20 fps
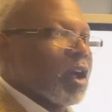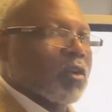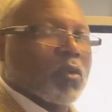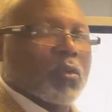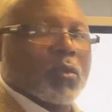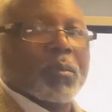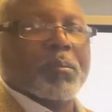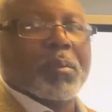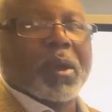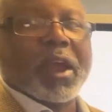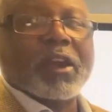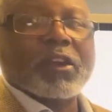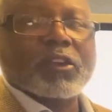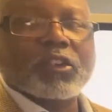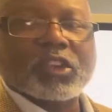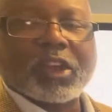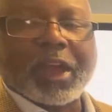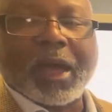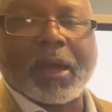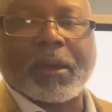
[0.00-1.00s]
repair
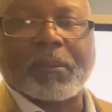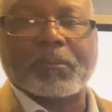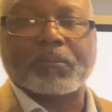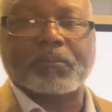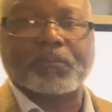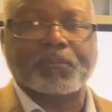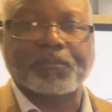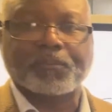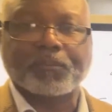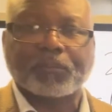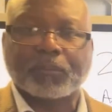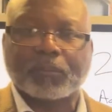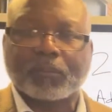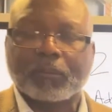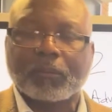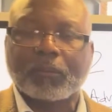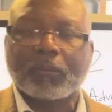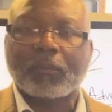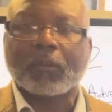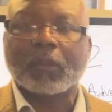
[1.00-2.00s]
shop,
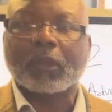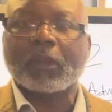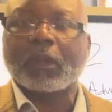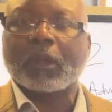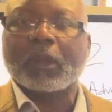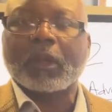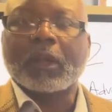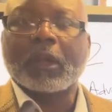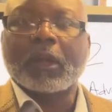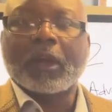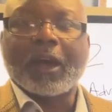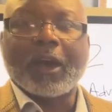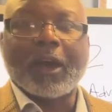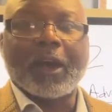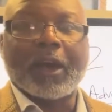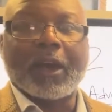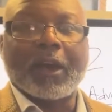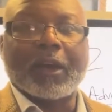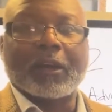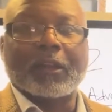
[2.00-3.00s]

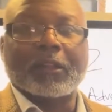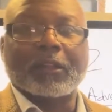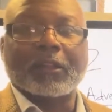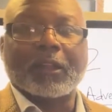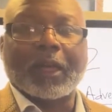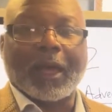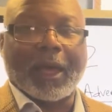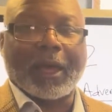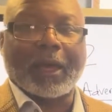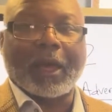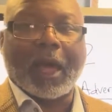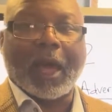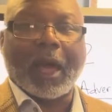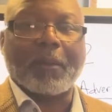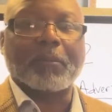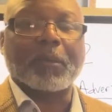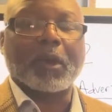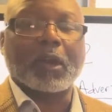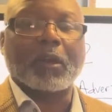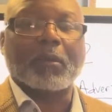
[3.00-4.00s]
they're
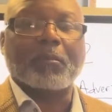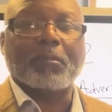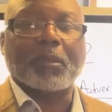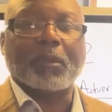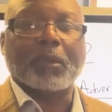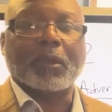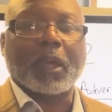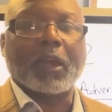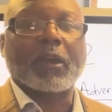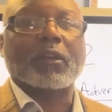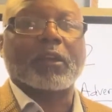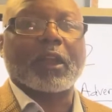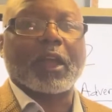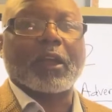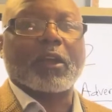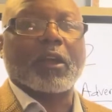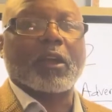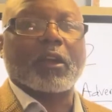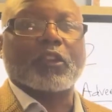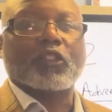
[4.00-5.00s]

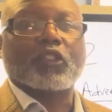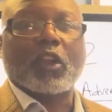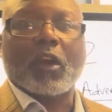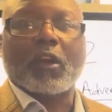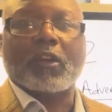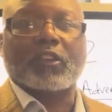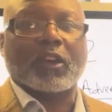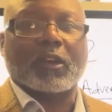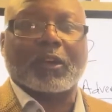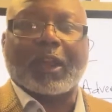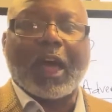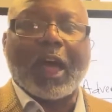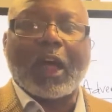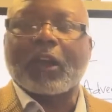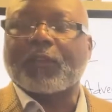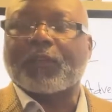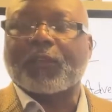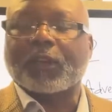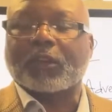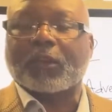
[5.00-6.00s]
gonna charge a lot
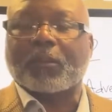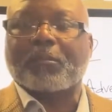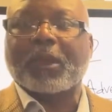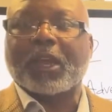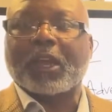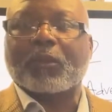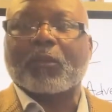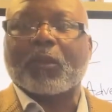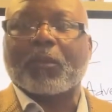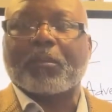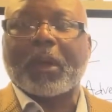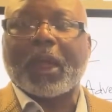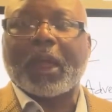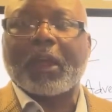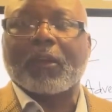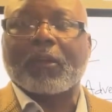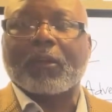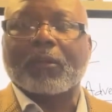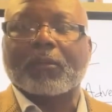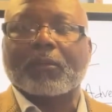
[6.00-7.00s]
if it's a big
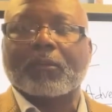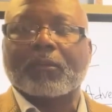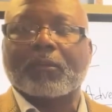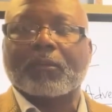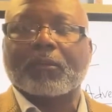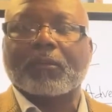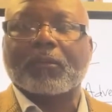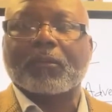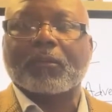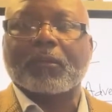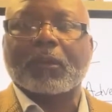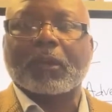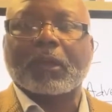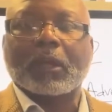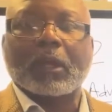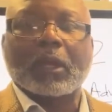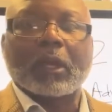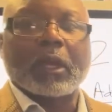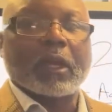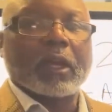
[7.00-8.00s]
repair.
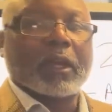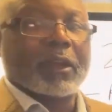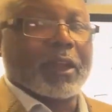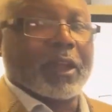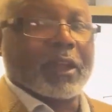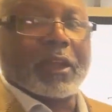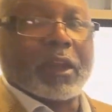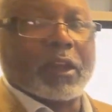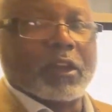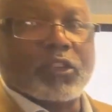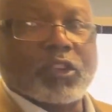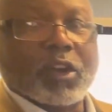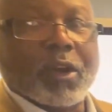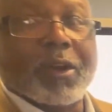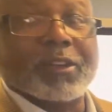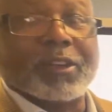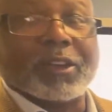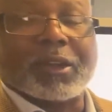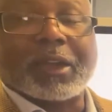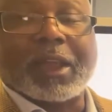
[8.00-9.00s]
They're gonna
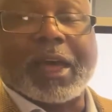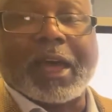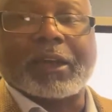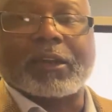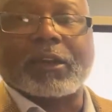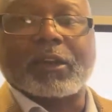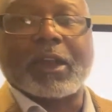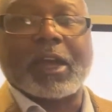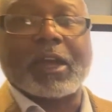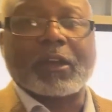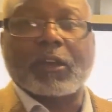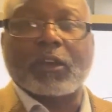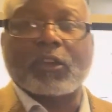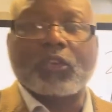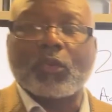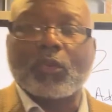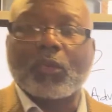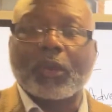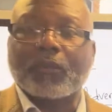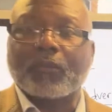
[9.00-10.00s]
charge a lot. They're not gonna
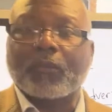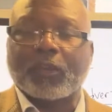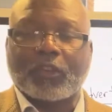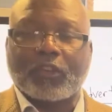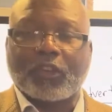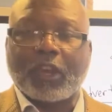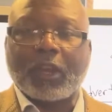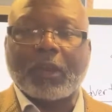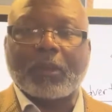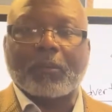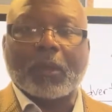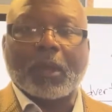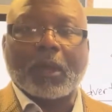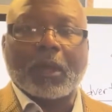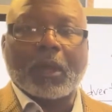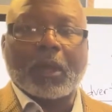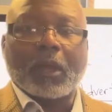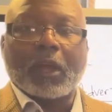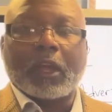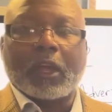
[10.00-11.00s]
do it for cheap.
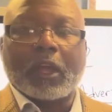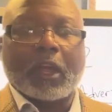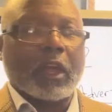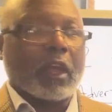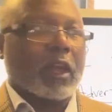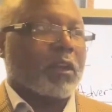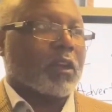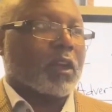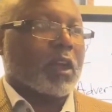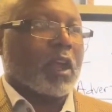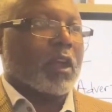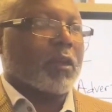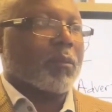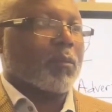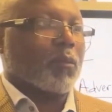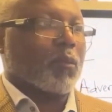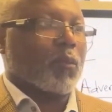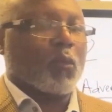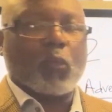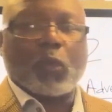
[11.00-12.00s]
And
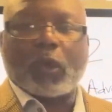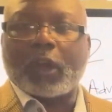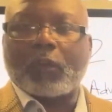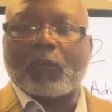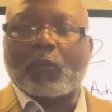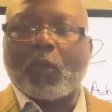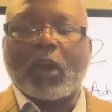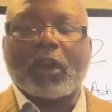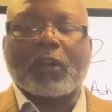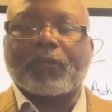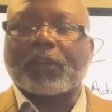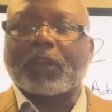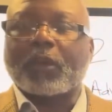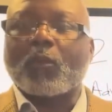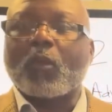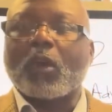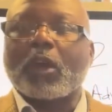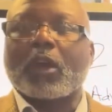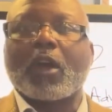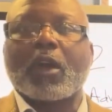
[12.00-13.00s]
what if
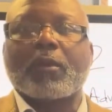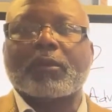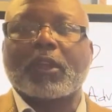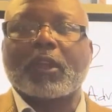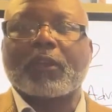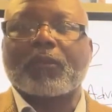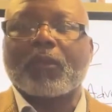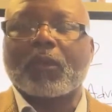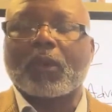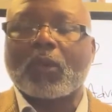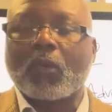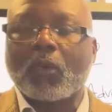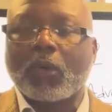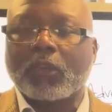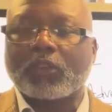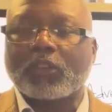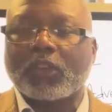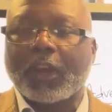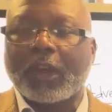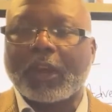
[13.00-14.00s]
someone comes in for an
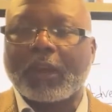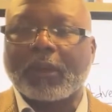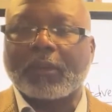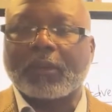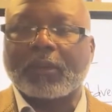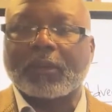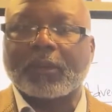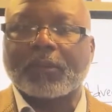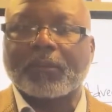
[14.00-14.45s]
oil change?